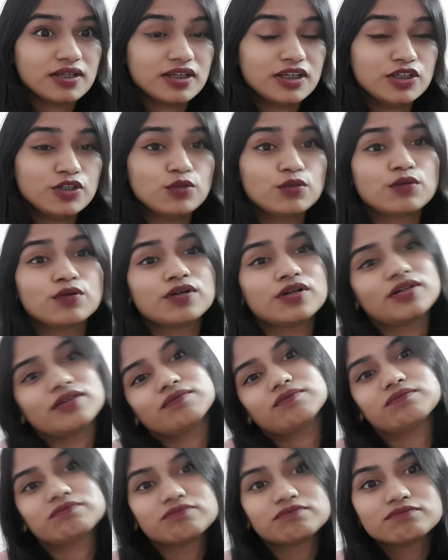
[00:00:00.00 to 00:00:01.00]
in
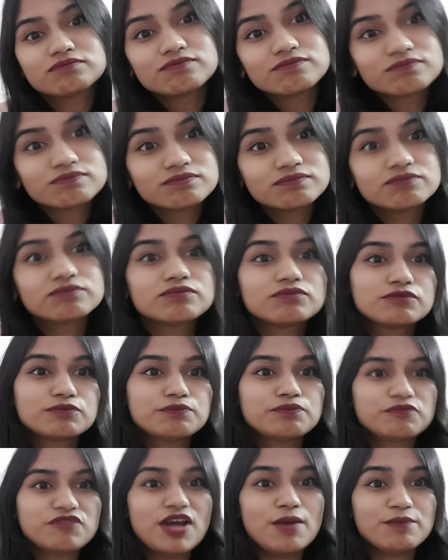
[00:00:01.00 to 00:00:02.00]
your
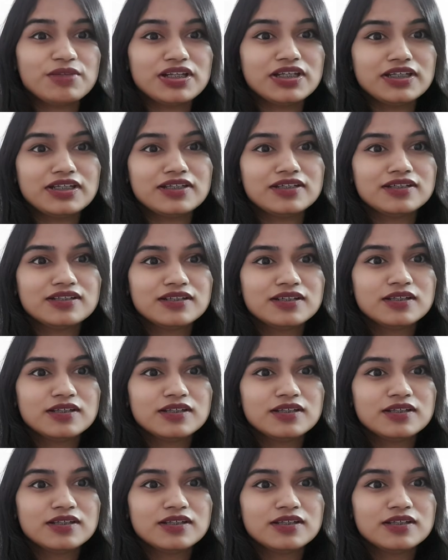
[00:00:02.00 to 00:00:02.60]
family?